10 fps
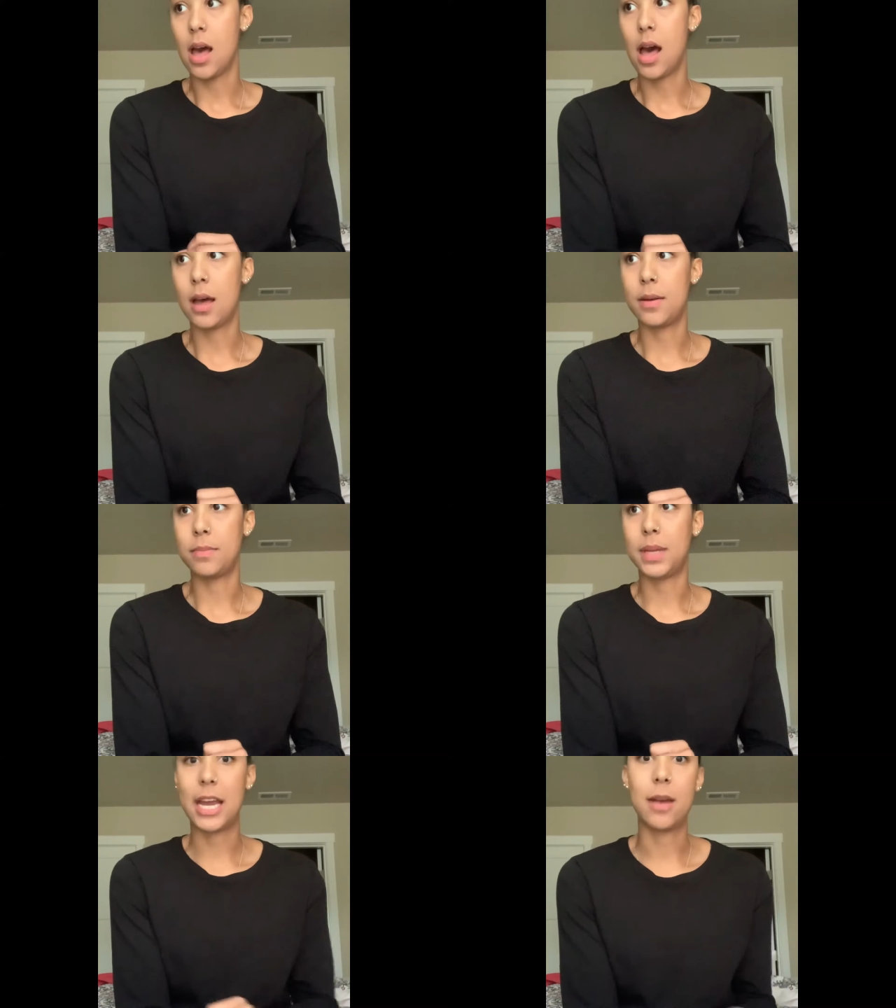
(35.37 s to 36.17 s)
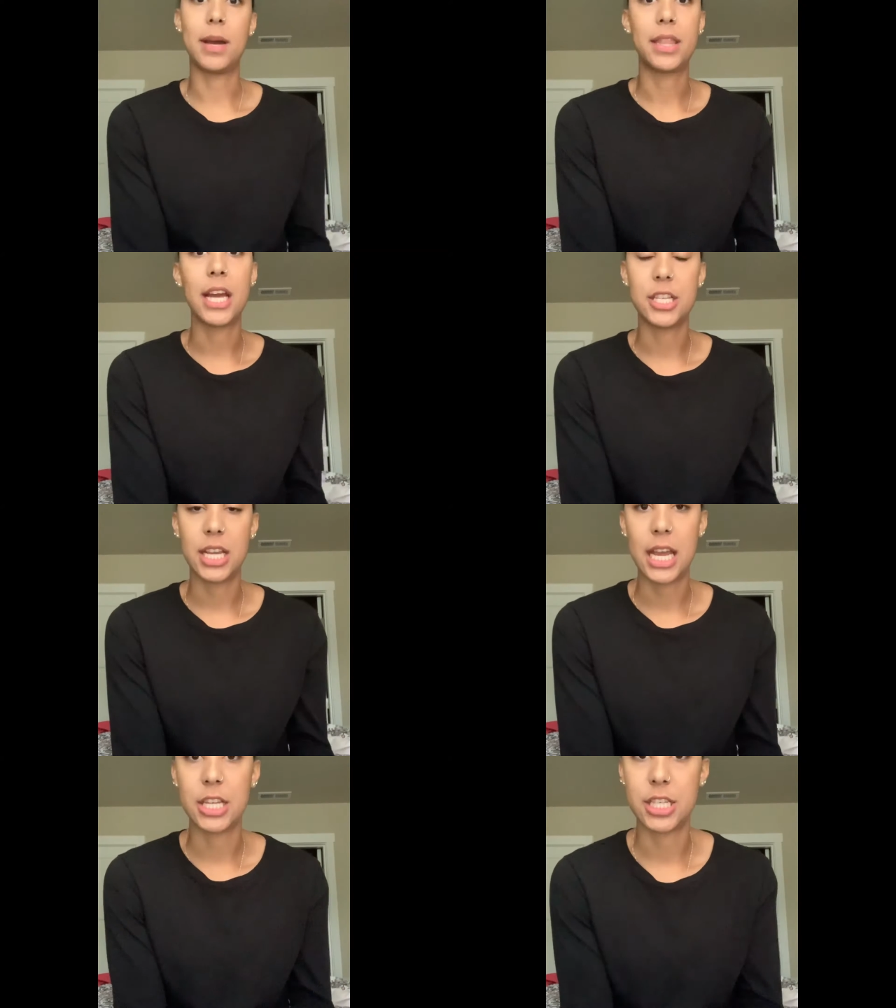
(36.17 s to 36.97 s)
care about their
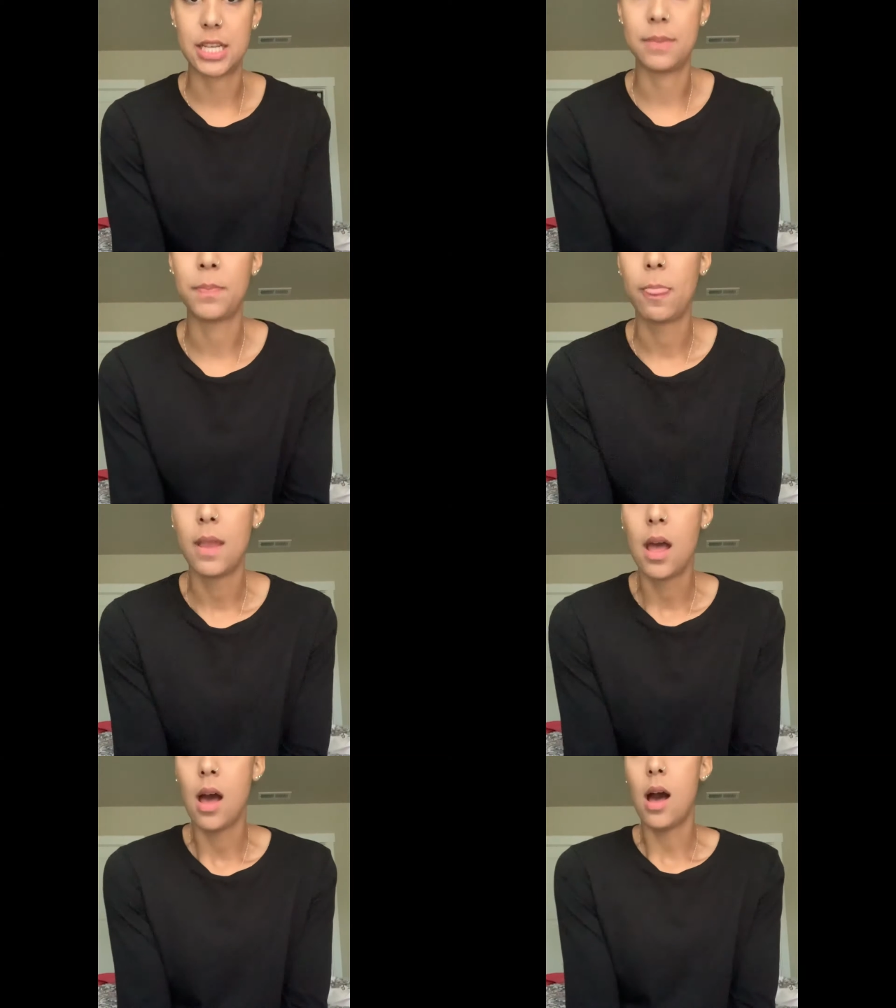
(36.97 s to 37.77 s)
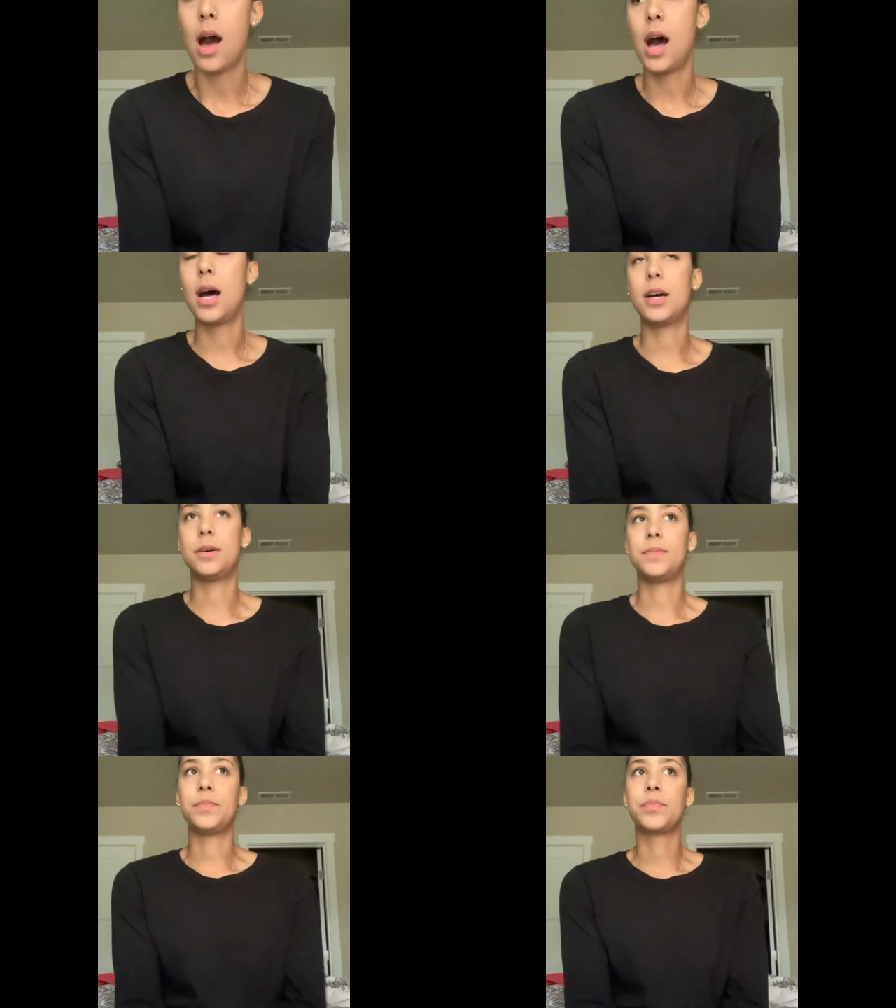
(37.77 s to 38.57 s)
education.
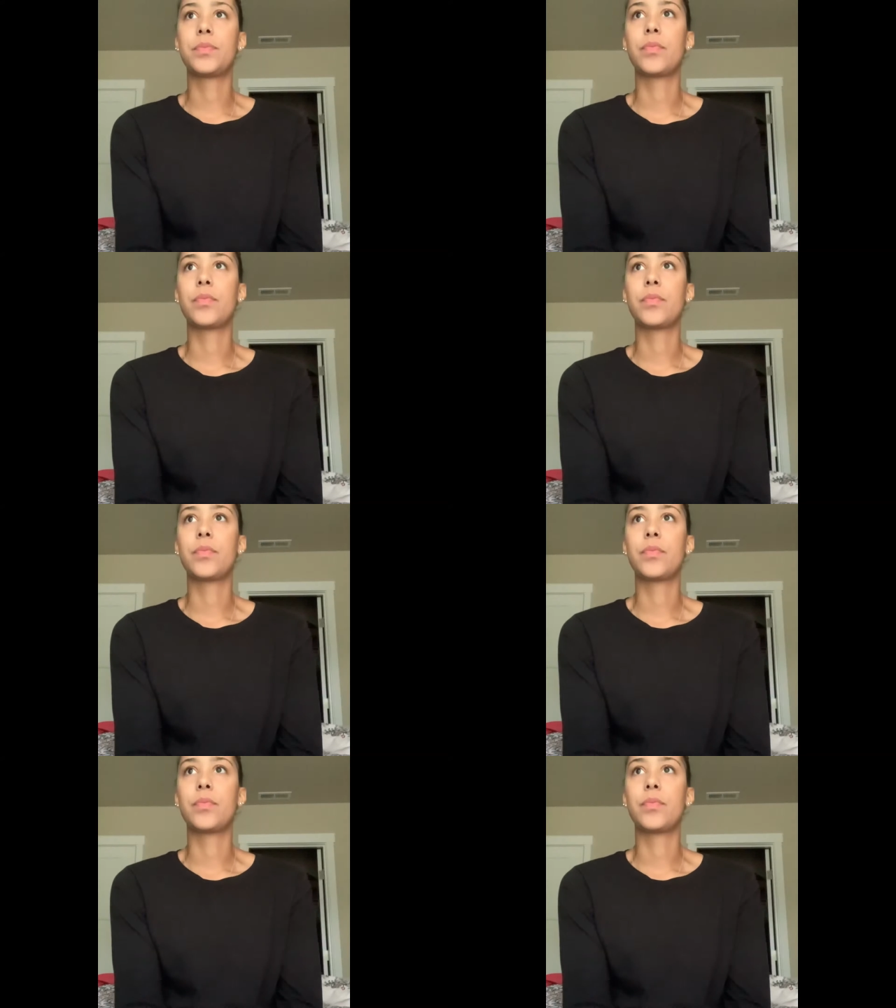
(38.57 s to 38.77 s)
The